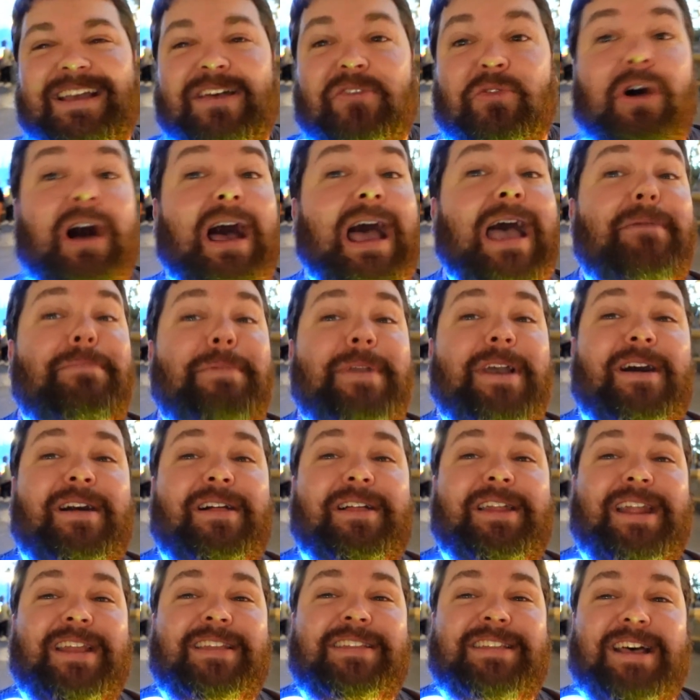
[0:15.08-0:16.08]
well, happy
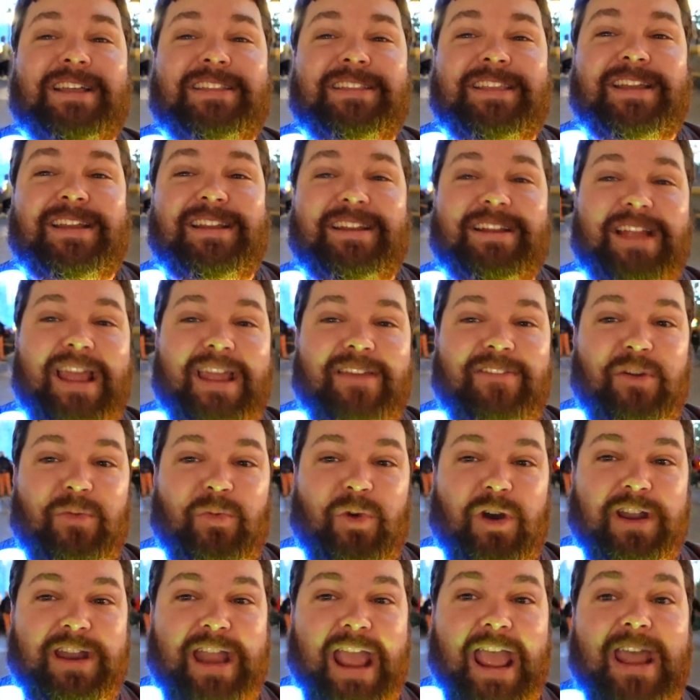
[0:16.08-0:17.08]
holidays out there,
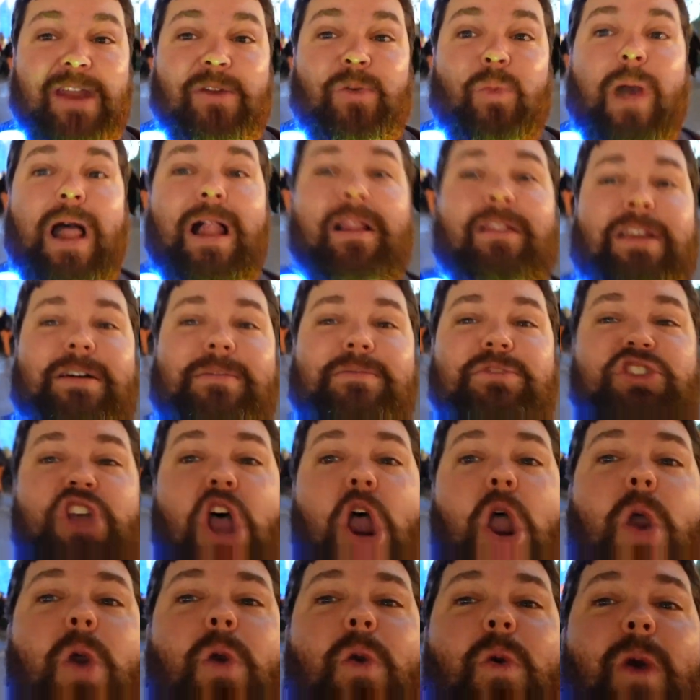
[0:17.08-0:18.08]
everyone, and welcome
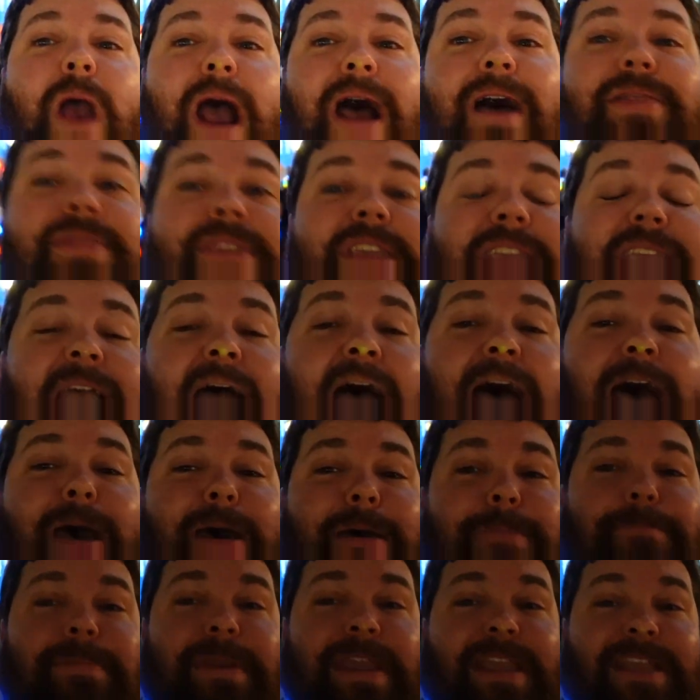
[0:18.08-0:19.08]
to the
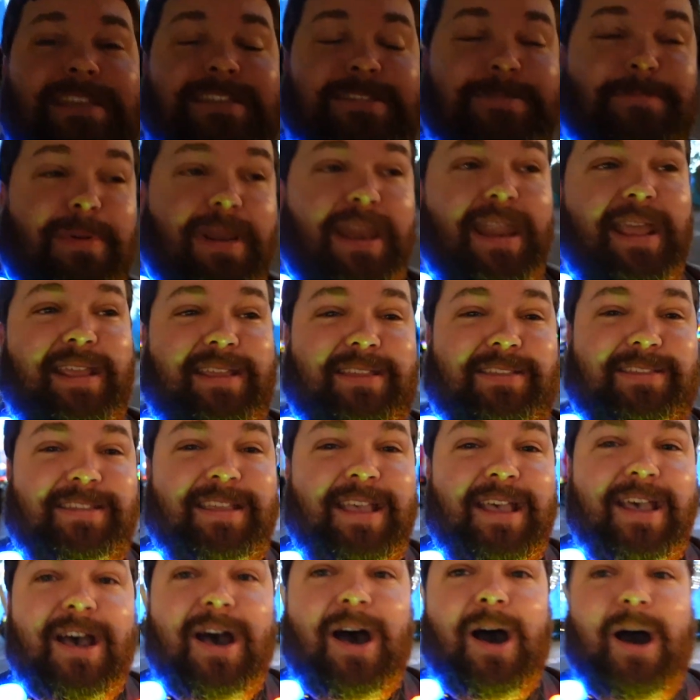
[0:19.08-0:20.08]
happiest place
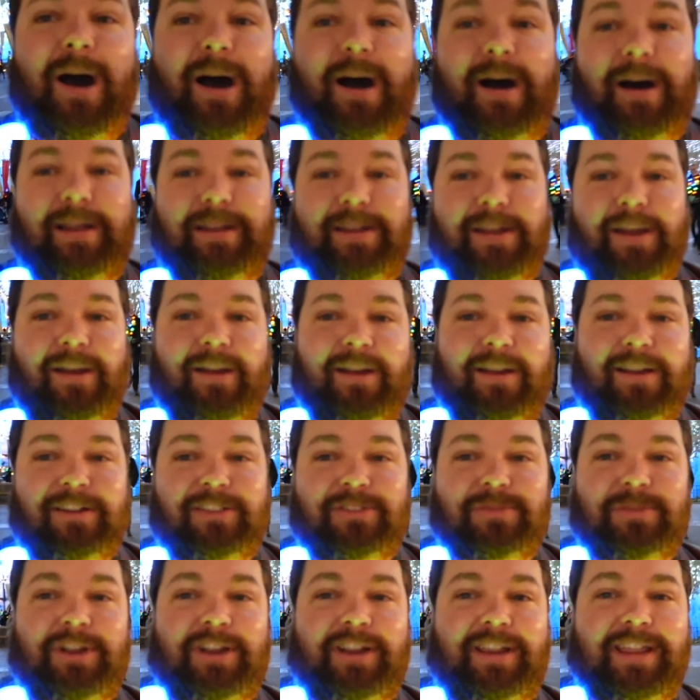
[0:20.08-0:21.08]
on
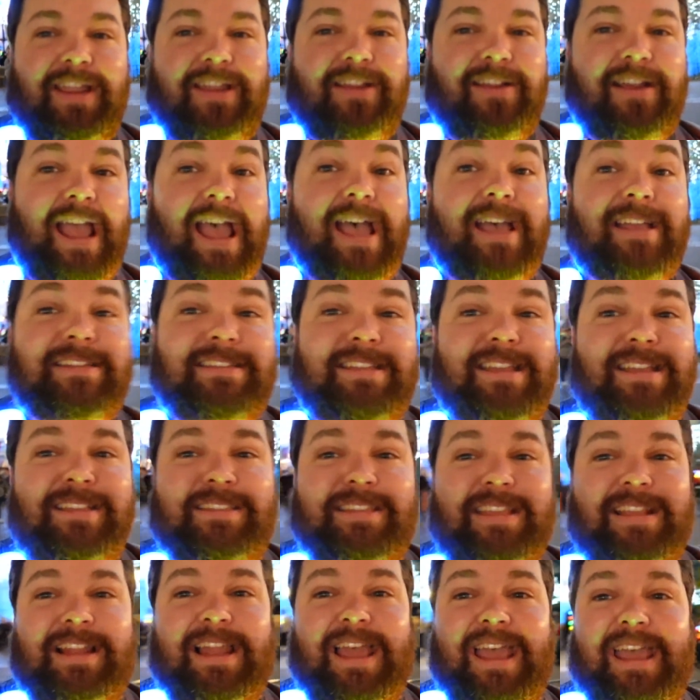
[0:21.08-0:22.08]
earth. We're here at
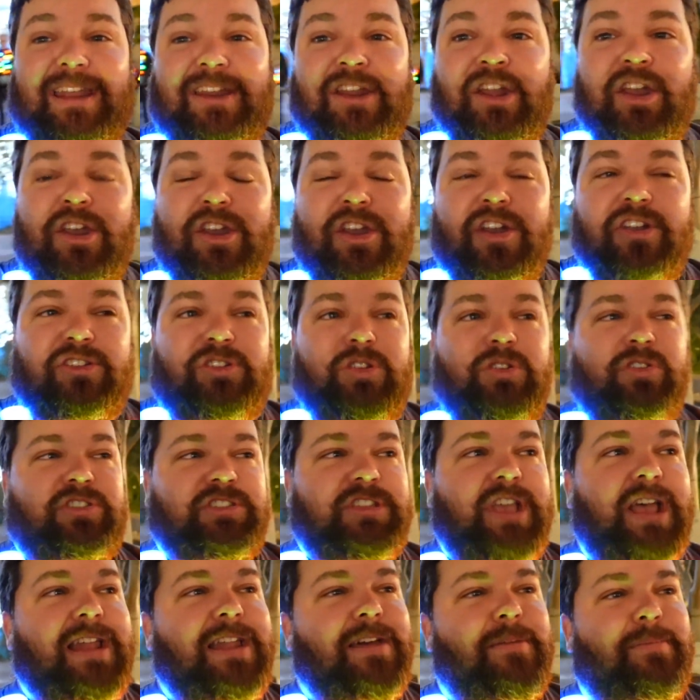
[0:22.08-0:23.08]
Disneyland to
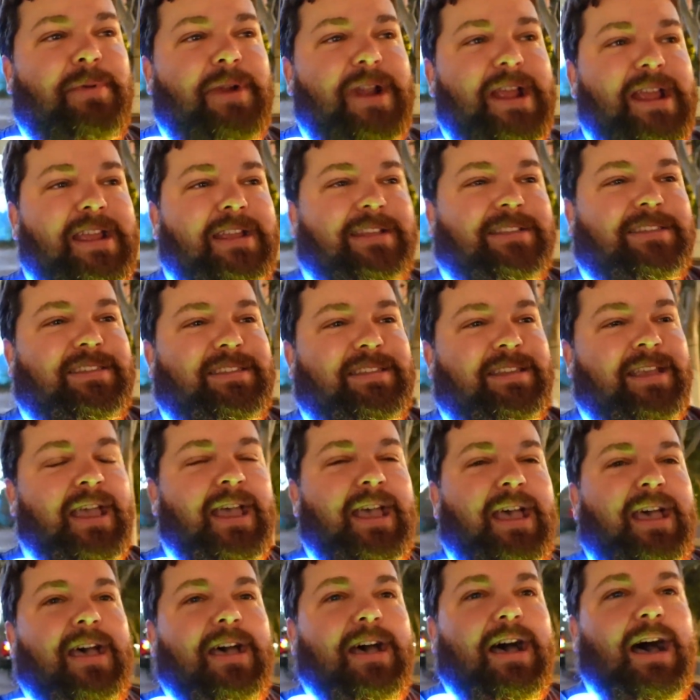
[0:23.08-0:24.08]
celebrate.
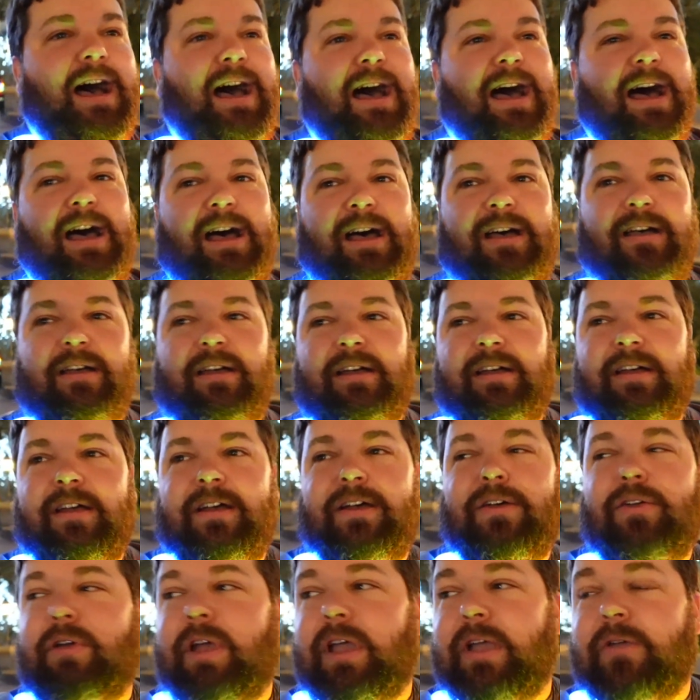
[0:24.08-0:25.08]
Uh,
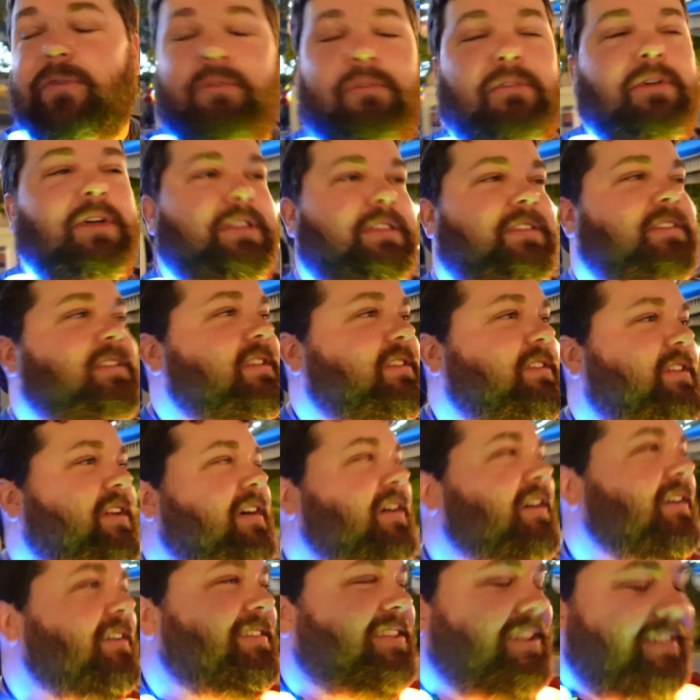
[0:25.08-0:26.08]
wait, what's this
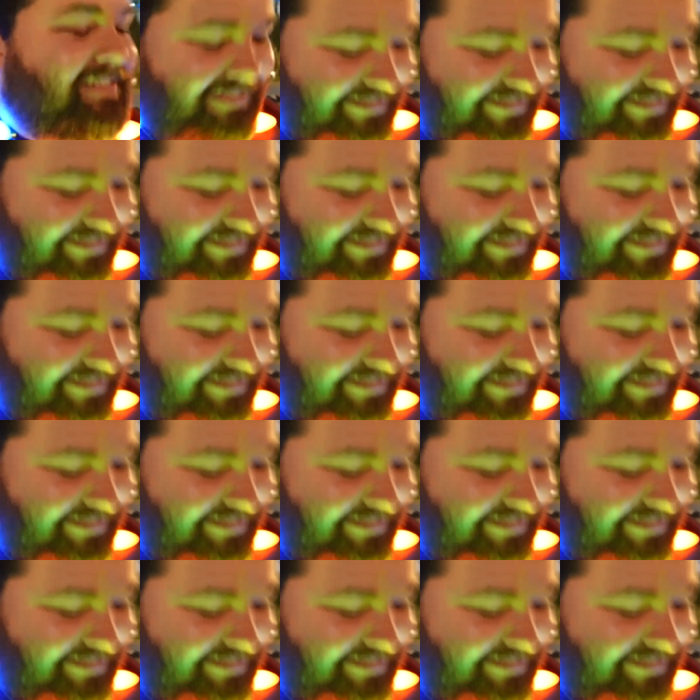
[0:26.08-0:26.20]
called?